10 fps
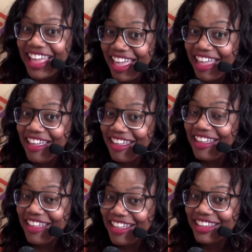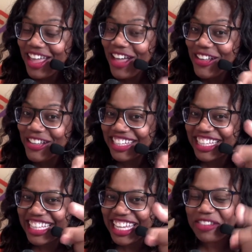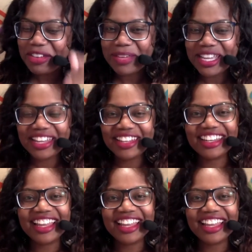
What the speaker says: hello. Let the kid repeat it.